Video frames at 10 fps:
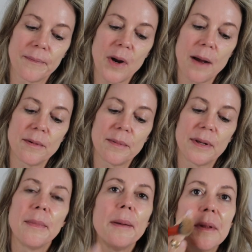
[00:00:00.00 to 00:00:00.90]

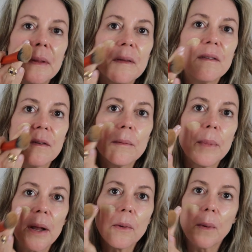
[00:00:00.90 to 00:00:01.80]
probably, maybe this is a
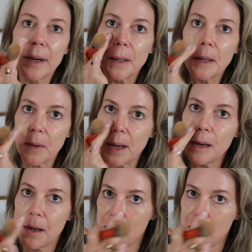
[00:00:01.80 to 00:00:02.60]
better way to do it.